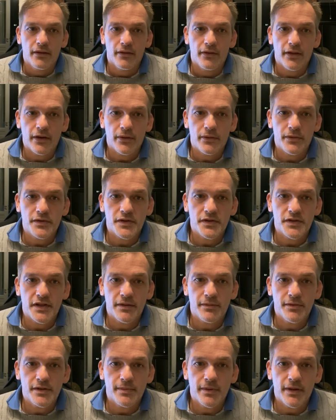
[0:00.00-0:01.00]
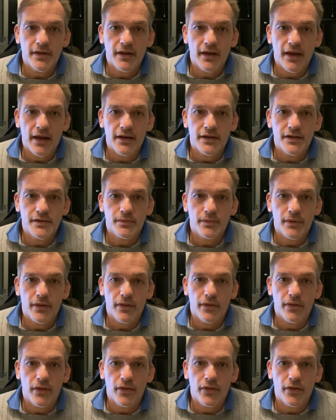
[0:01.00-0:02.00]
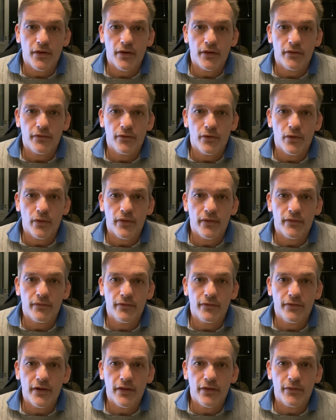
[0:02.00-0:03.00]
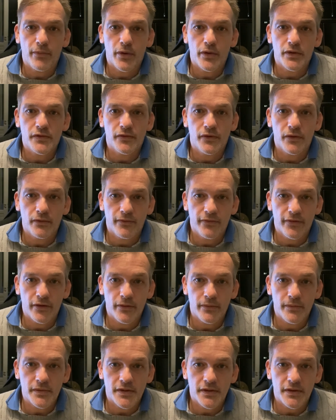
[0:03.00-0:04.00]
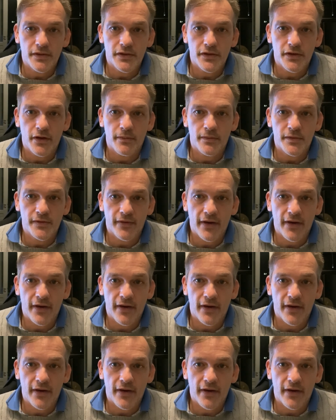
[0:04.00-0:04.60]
That also seems to be the case with the 3rd, 4th, and 5th most viewed films in terms of